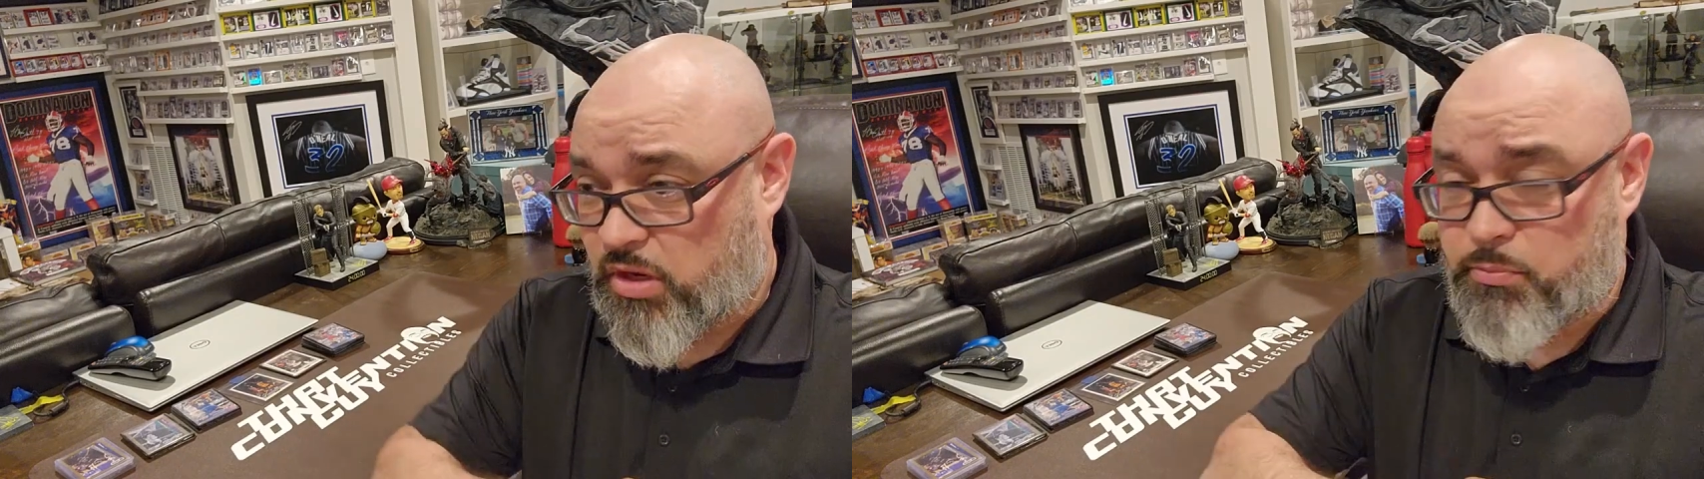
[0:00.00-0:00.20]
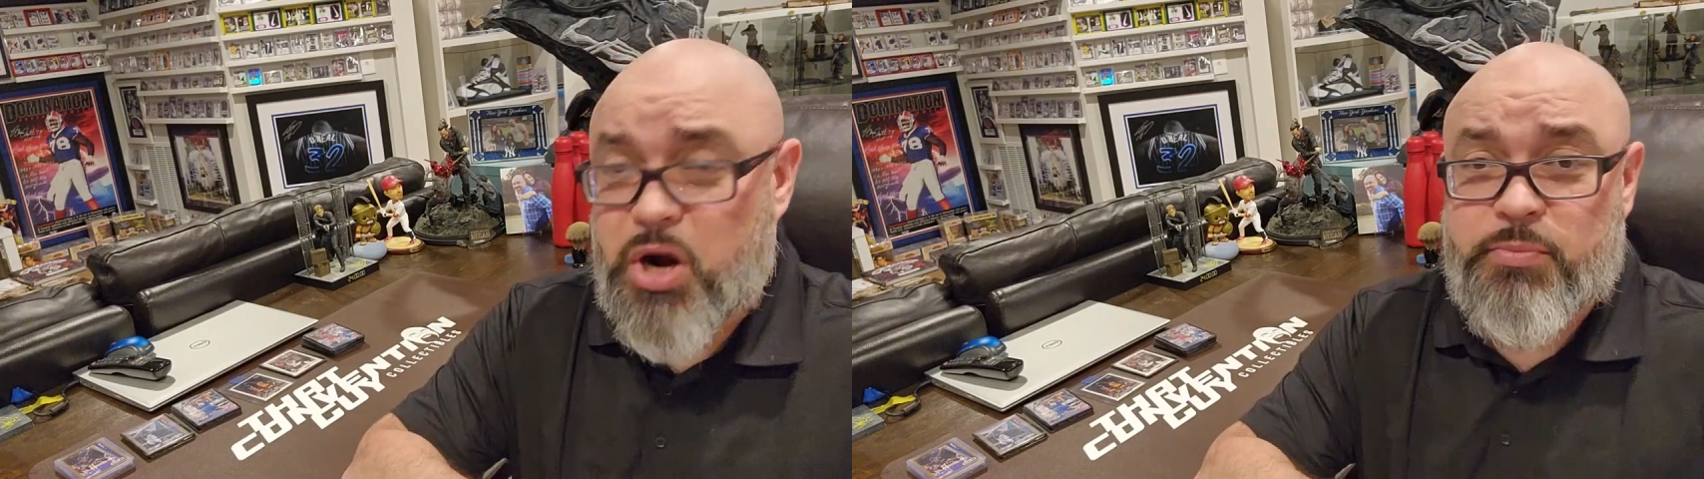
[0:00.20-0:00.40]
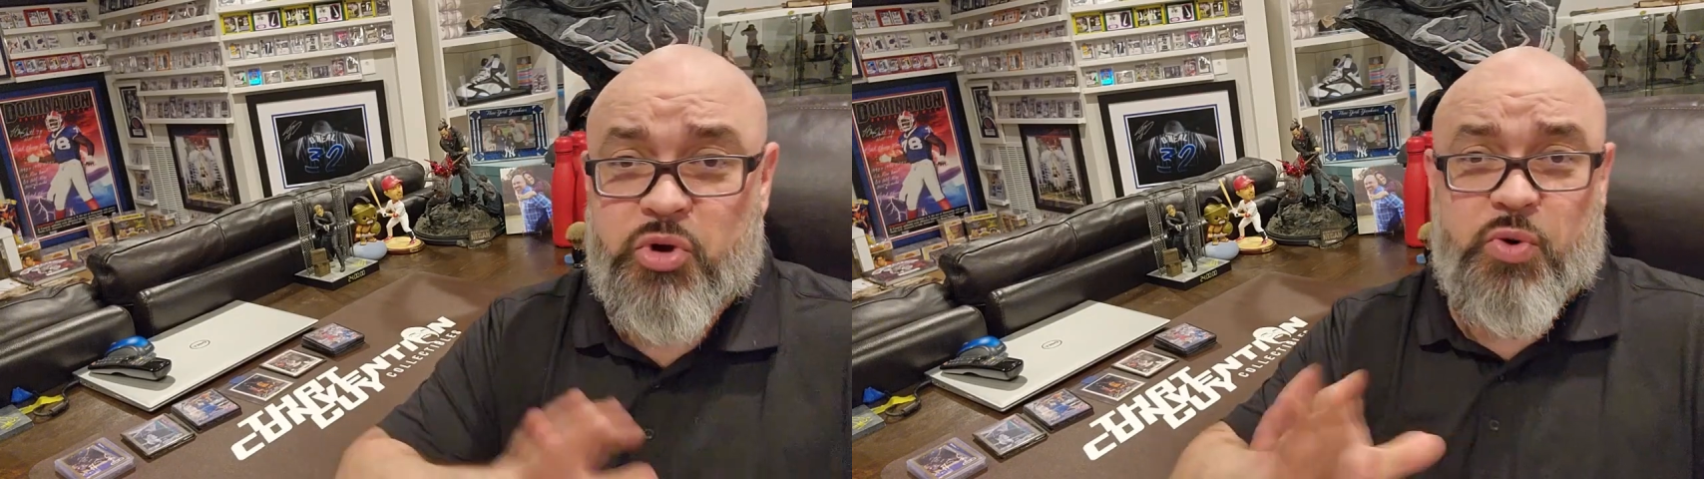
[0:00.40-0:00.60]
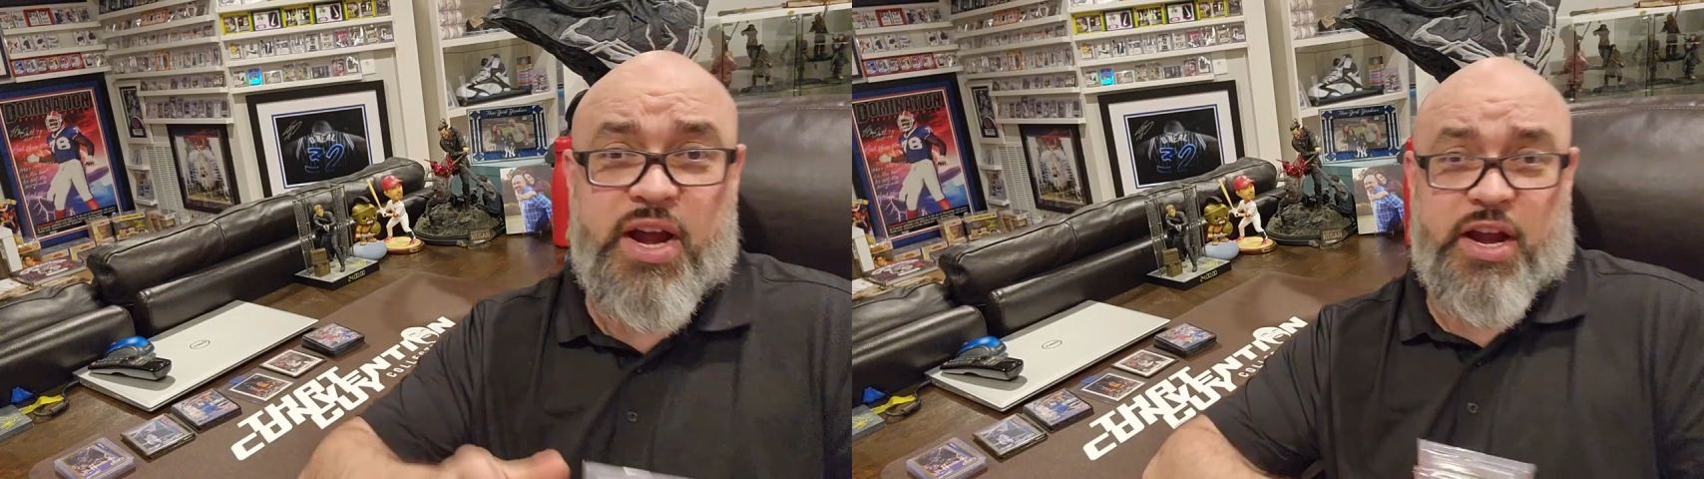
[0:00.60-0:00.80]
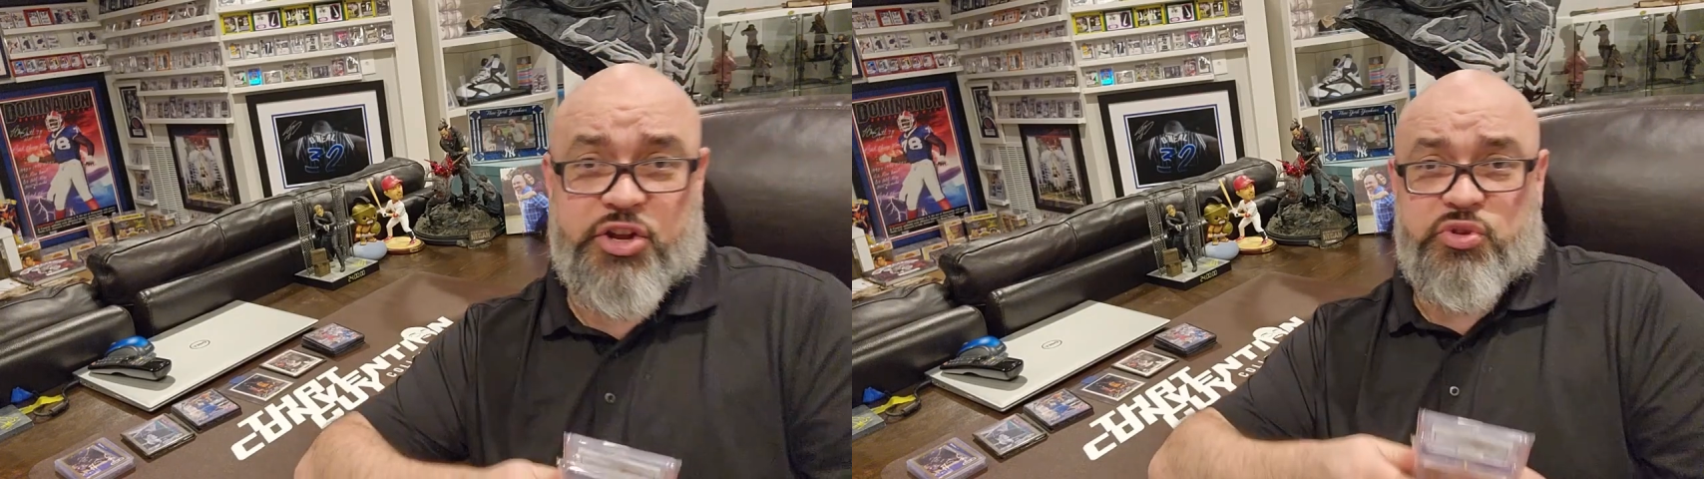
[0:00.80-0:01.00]
Mark
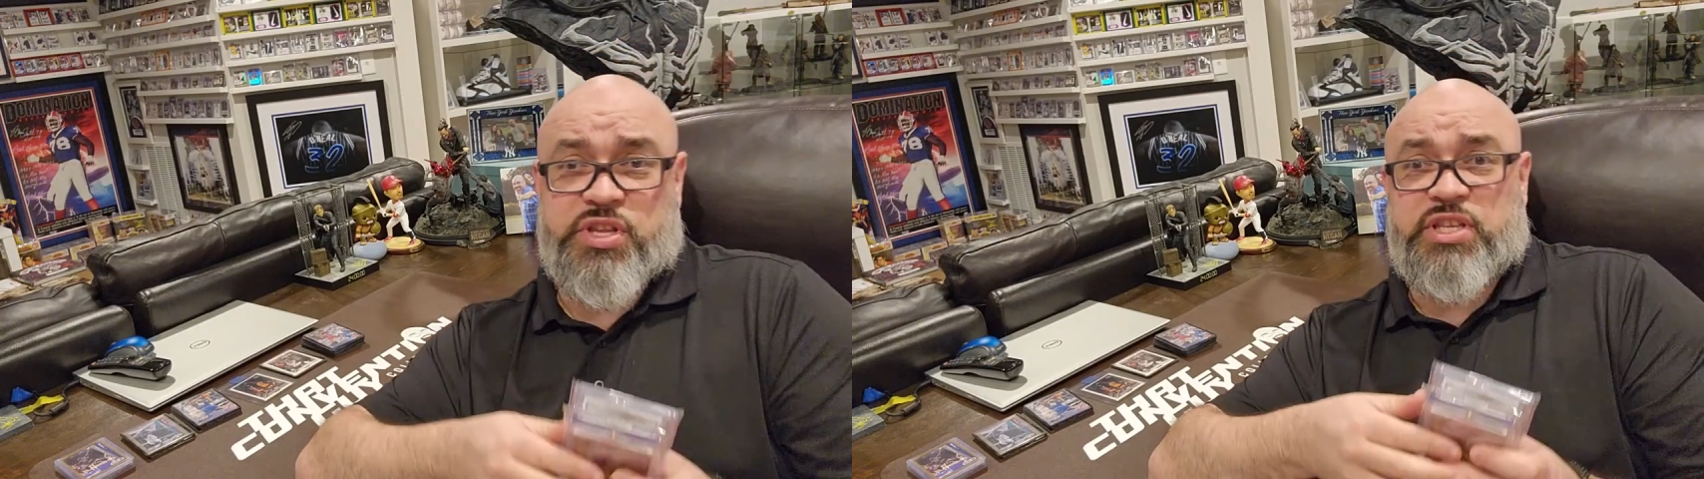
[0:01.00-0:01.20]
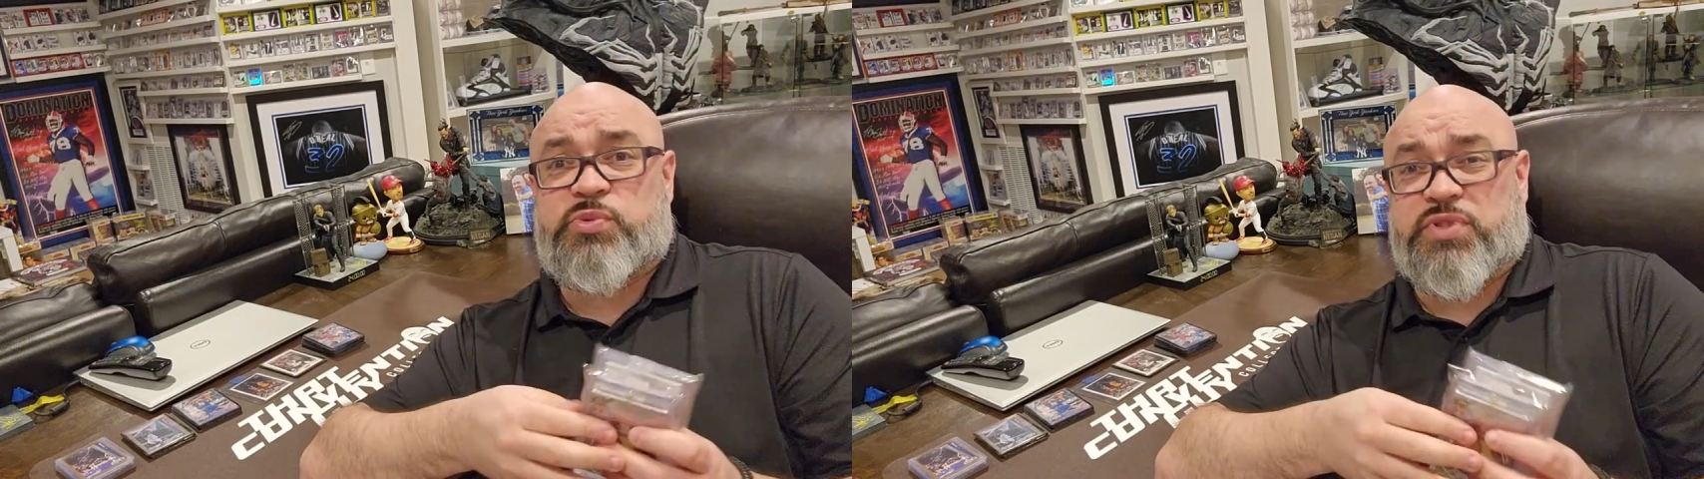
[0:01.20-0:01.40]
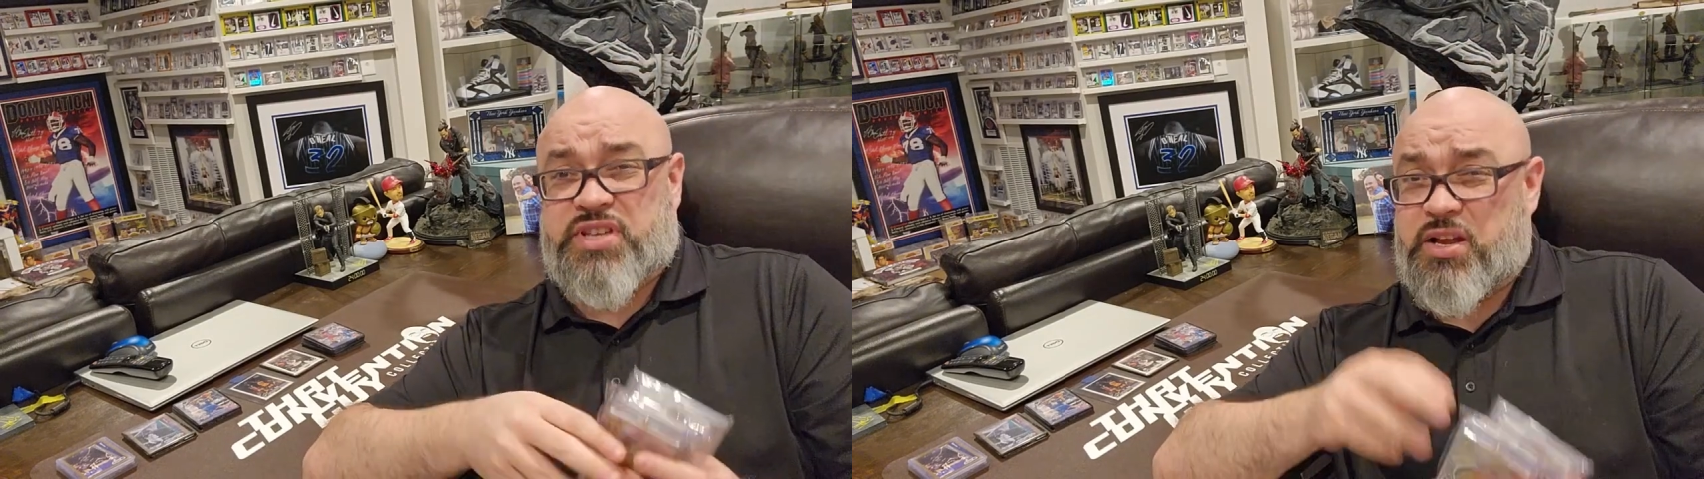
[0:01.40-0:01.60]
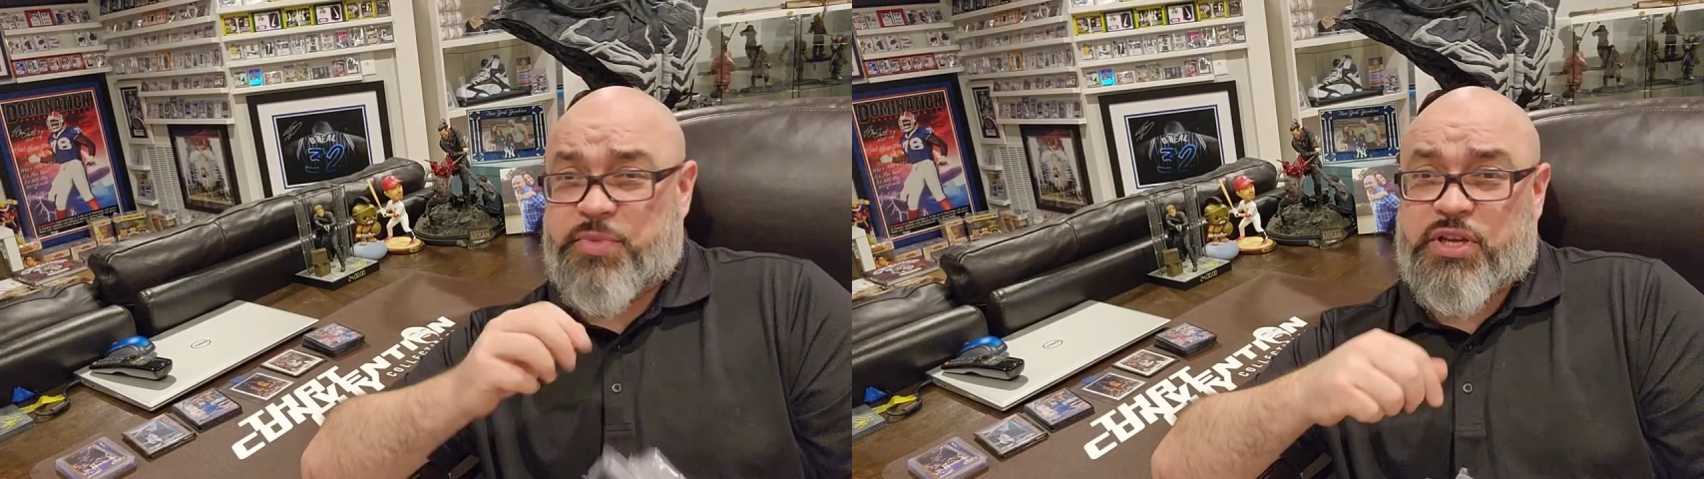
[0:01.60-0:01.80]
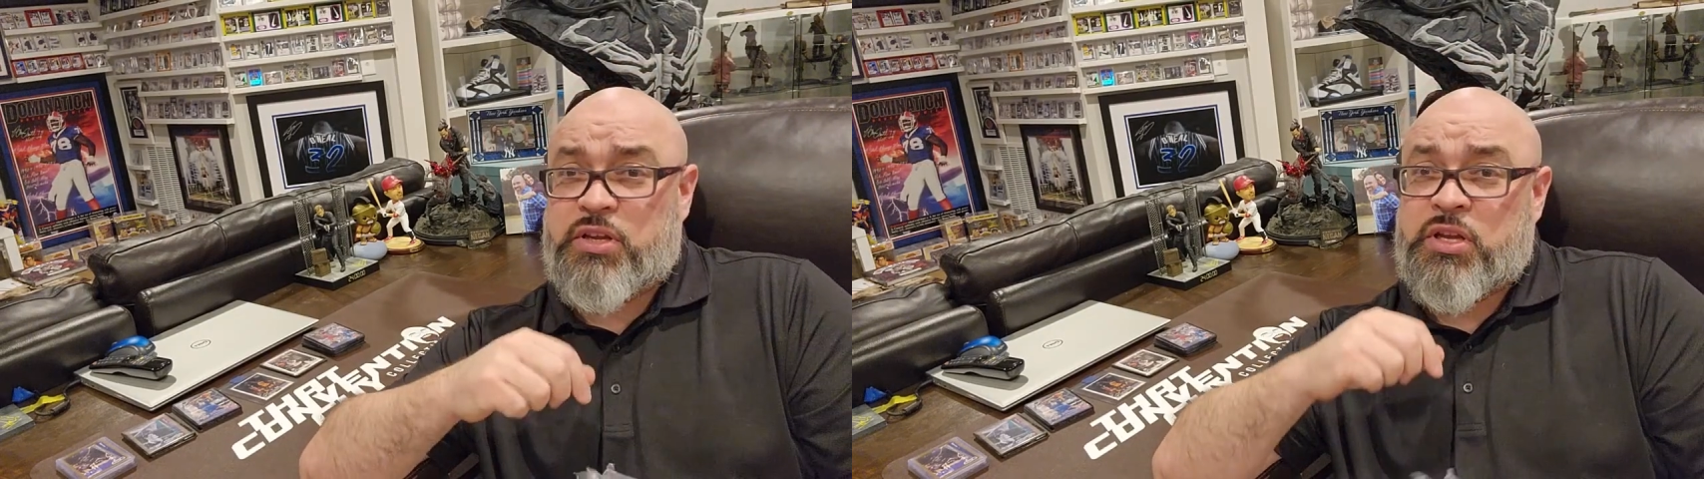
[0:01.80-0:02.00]
McGwire, I knew that this was
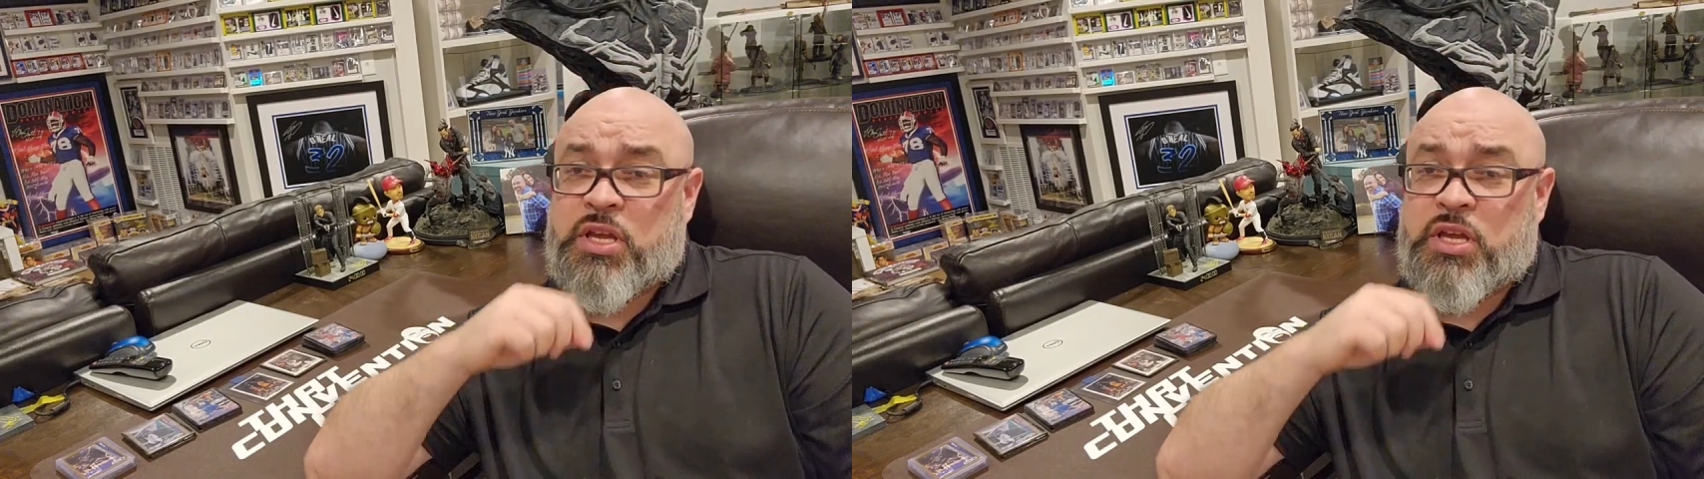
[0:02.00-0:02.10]
coming.